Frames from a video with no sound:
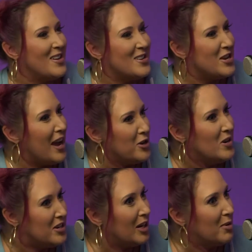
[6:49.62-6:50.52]
Yeah, you
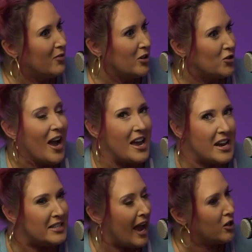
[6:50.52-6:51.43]
need to come over and try it.
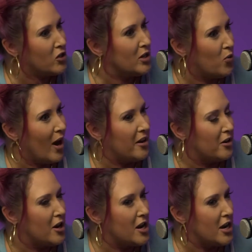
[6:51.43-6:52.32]
It's actually quite
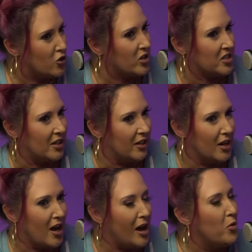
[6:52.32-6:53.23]
interesting.
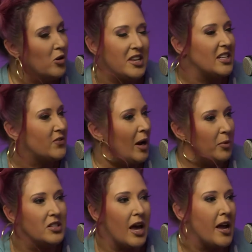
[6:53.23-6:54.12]
I won't say it's
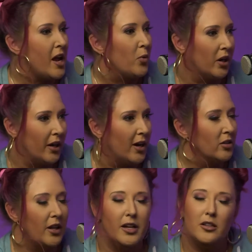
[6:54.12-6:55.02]
fabulous. I hate working out.
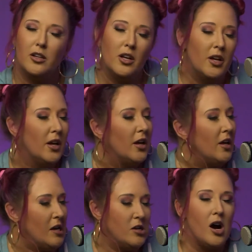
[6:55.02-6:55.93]
Like,
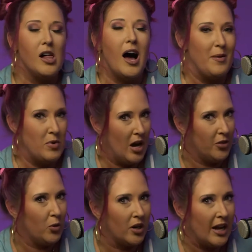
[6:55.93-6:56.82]
y'all, I am not
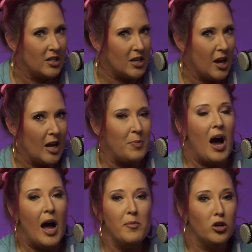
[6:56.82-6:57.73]
the workout type.
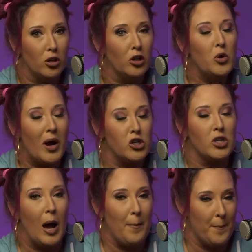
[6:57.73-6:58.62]
I'm the girl who actually
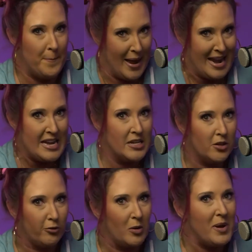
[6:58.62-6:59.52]
got
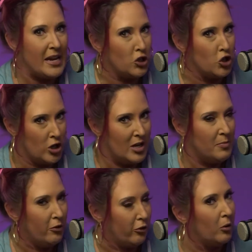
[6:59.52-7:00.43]
banned from a
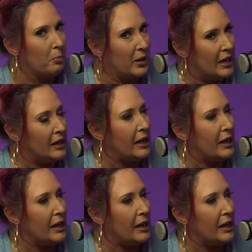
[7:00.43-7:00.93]
gym for being a